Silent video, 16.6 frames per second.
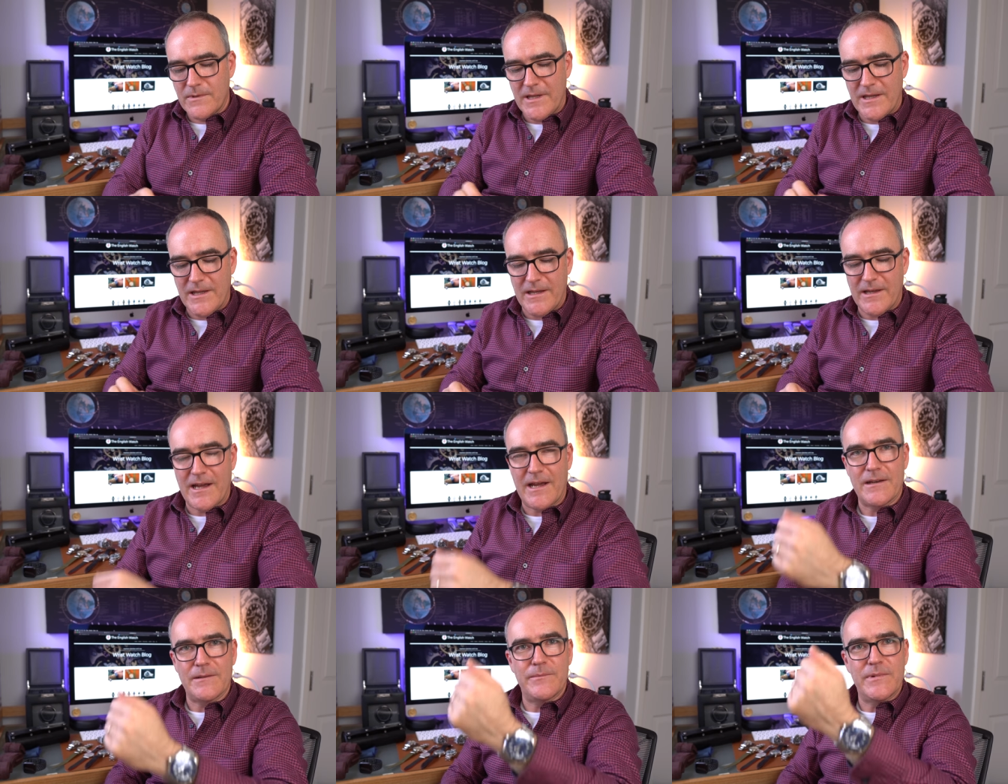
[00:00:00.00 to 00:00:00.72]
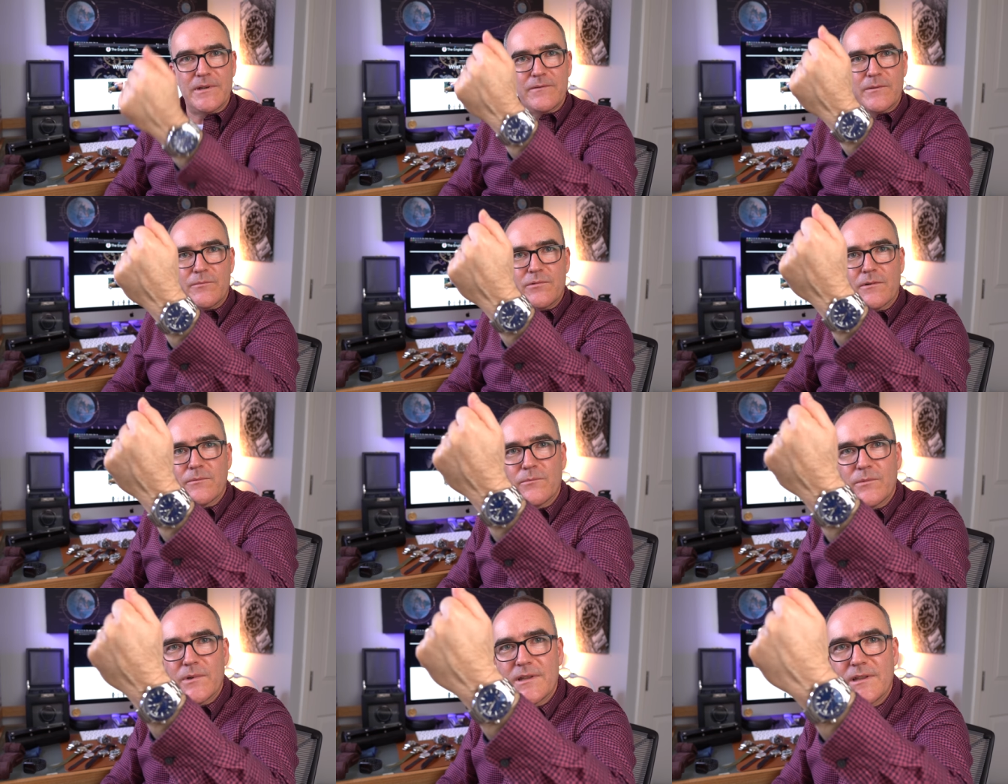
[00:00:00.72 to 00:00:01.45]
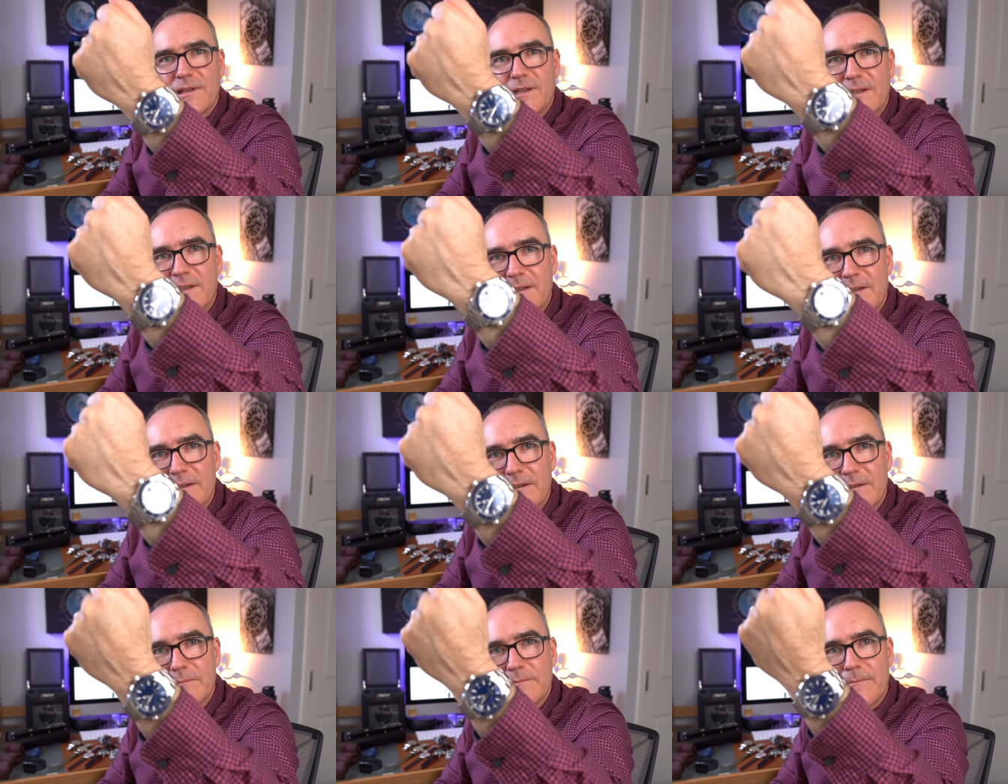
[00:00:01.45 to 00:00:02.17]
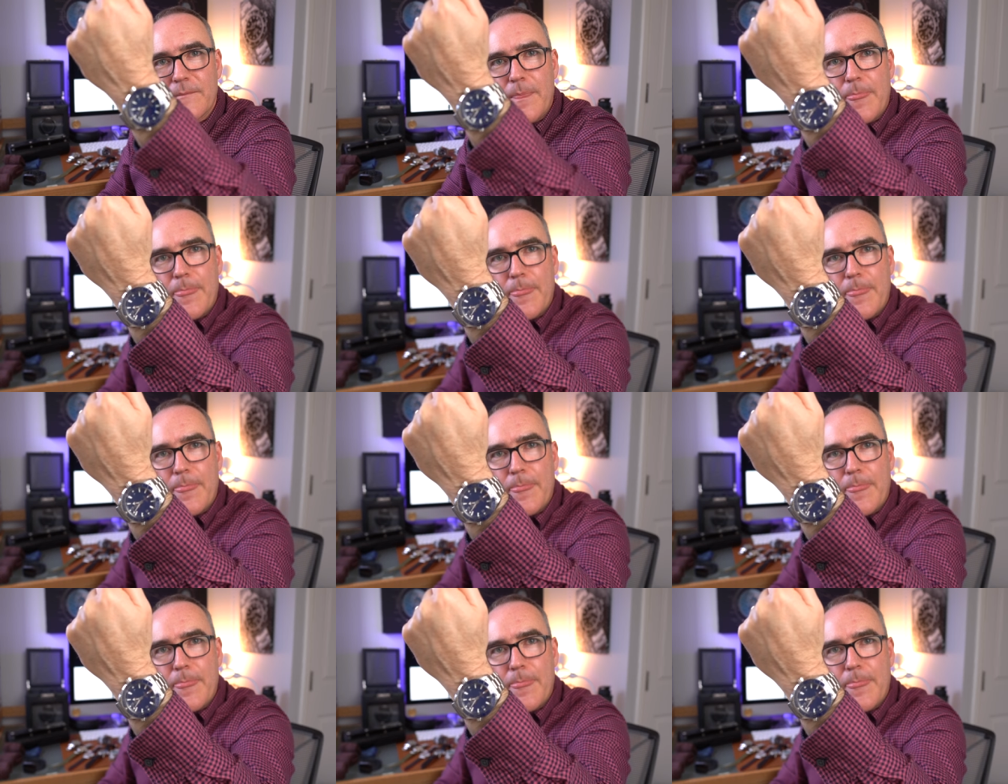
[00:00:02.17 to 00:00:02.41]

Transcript: it had a bit of a problem with the um,